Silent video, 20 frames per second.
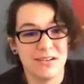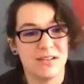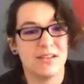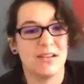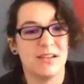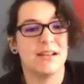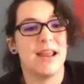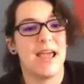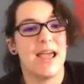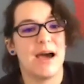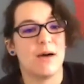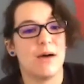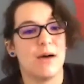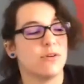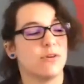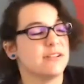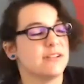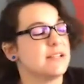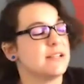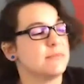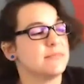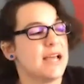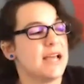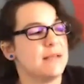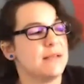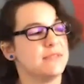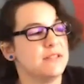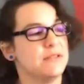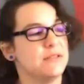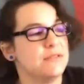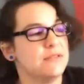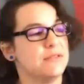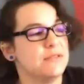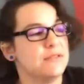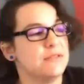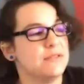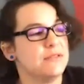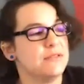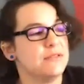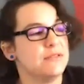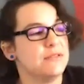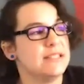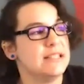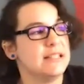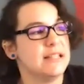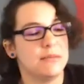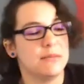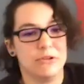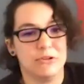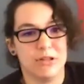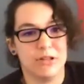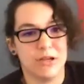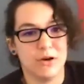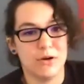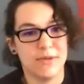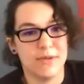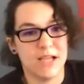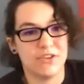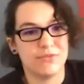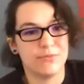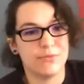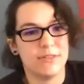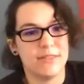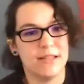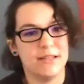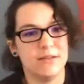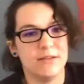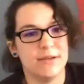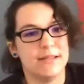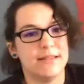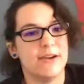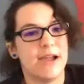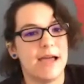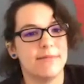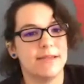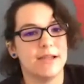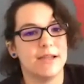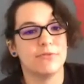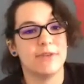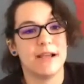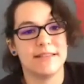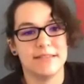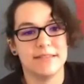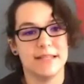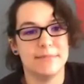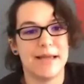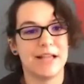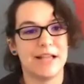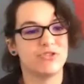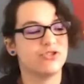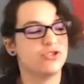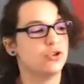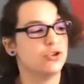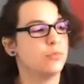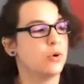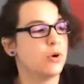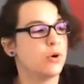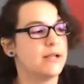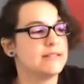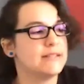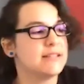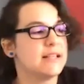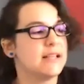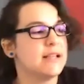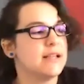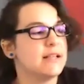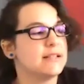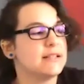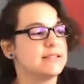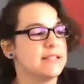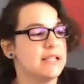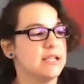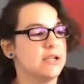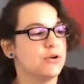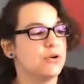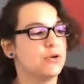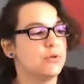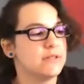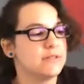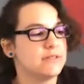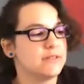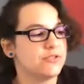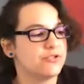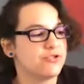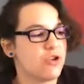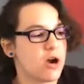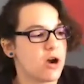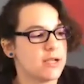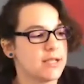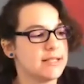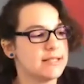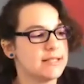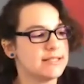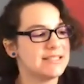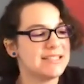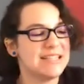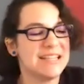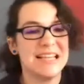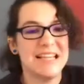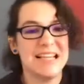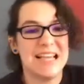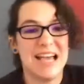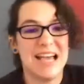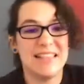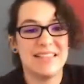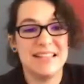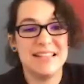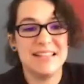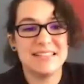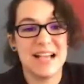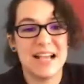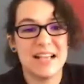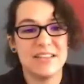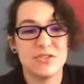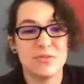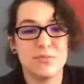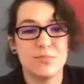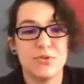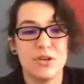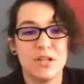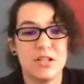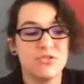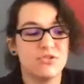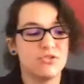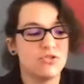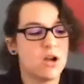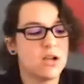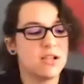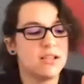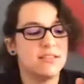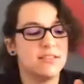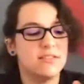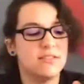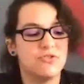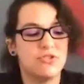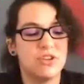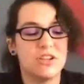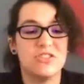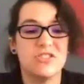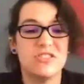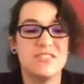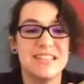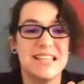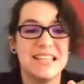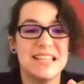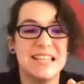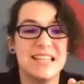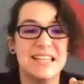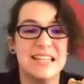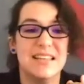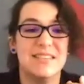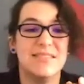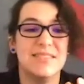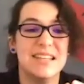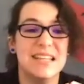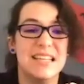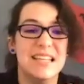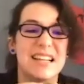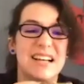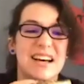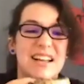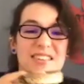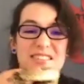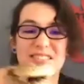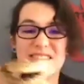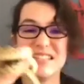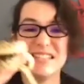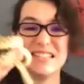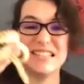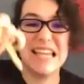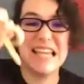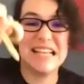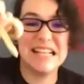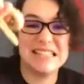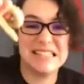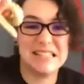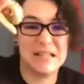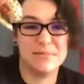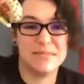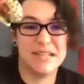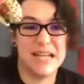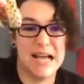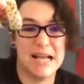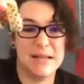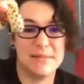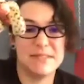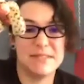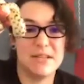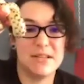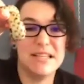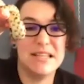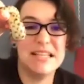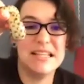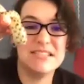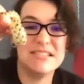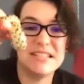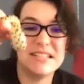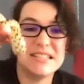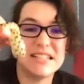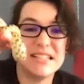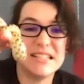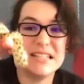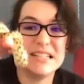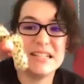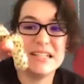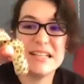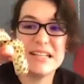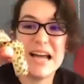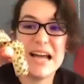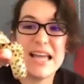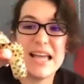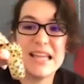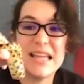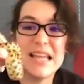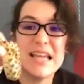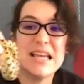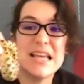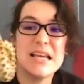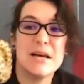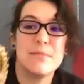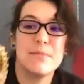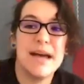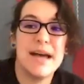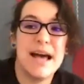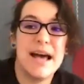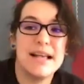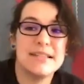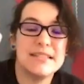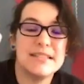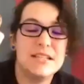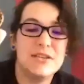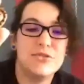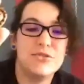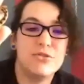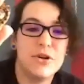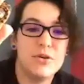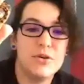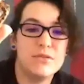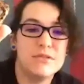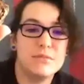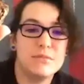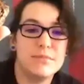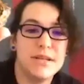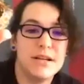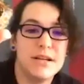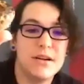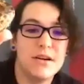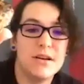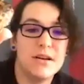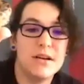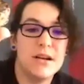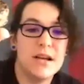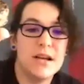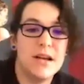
And sometimes you see them and you're like, oh my gosh, what are they doing? They're having a wrestling match. Two boys seeing who is the strongest. And these guys are pretty strong constrictors. They can even eat other snakes sometimes. So he's just a little guy, but as he grows bigger,